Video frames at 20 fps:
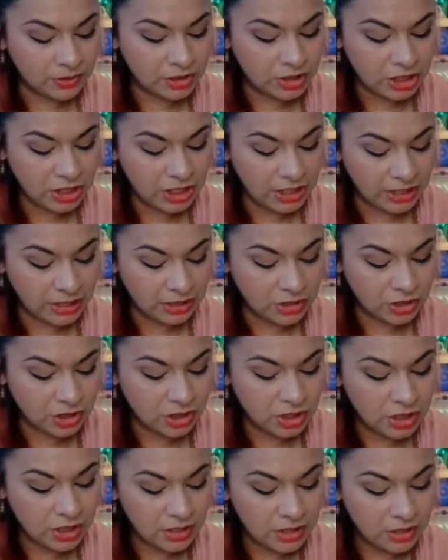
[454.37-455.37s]

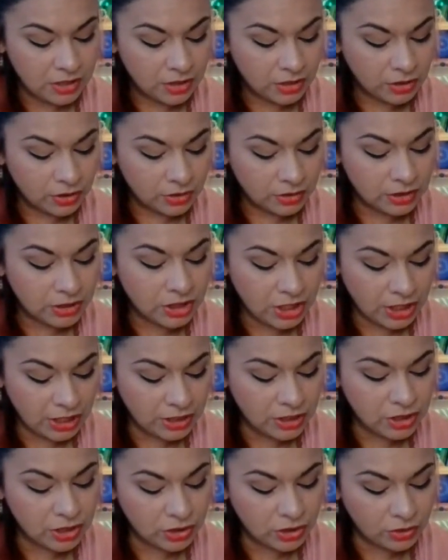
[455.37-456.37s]

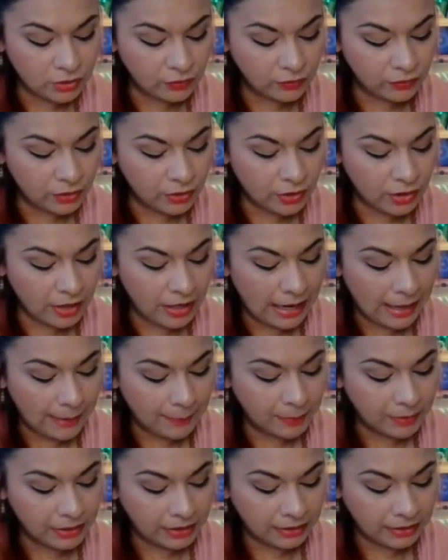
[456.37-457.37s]
changes you feel are
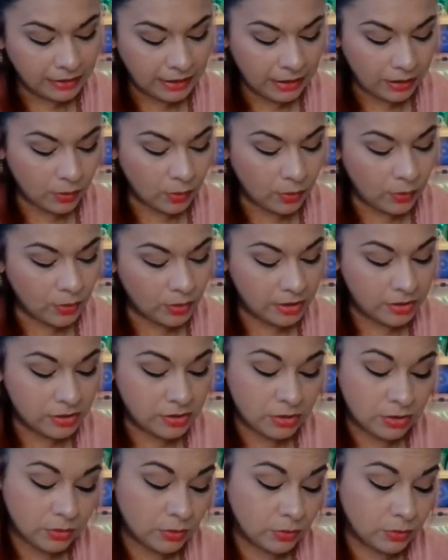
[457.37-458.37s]
happening now or
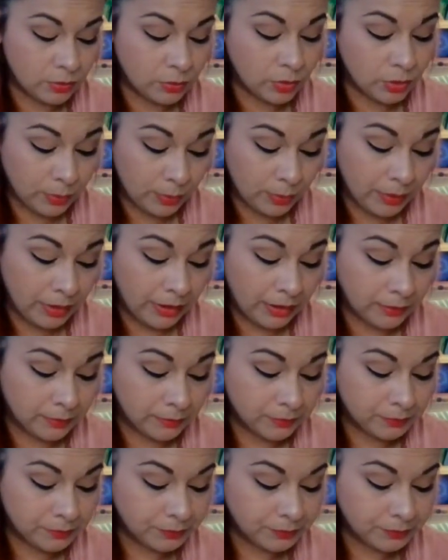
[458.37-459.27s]
as soon will be,